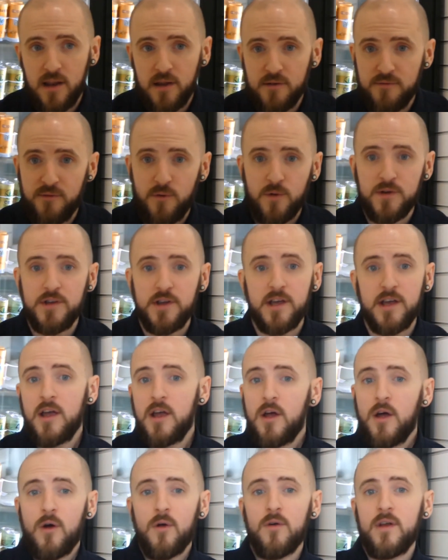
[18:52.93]

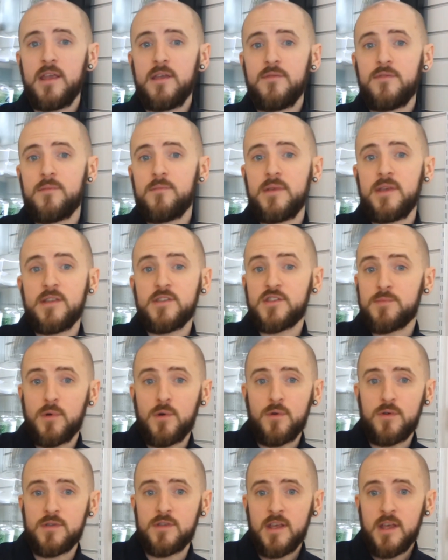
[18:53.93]
California or even being
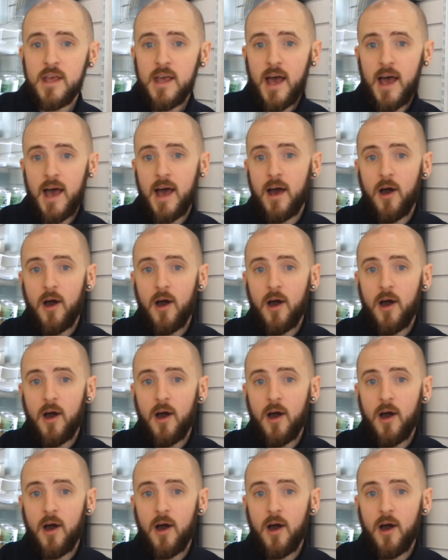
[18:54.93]
smoked